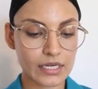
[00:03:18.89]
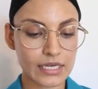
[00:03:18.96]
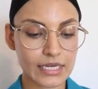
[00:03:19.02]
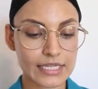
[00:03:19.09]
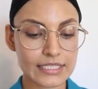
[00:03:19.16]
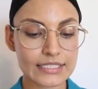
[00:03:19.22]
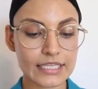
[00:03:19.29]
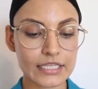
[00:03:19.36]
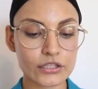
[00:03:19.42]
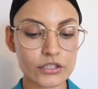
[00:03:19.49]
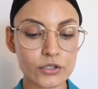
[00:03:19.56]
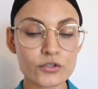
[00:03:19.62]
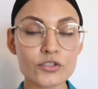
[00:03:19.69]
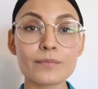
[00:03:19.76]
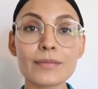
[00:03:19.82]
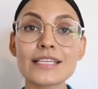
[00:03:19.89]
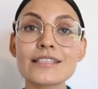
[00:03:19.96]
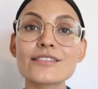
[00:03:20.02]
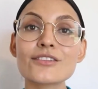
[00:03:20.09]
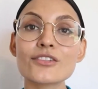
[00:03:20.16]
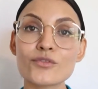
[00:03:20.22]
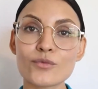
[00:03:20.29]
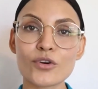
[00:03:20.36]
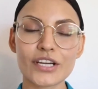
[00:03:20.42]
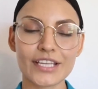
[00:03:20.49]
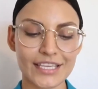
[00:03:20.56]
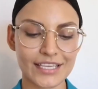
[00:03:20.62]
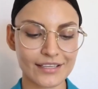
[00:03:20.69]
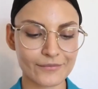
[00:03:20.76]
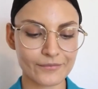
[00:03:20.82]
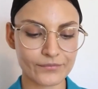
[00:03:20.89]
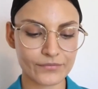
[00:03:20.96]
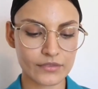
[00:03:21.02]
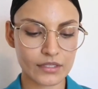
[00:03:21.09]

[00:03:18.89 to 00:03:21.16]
"Let's get those pencils working."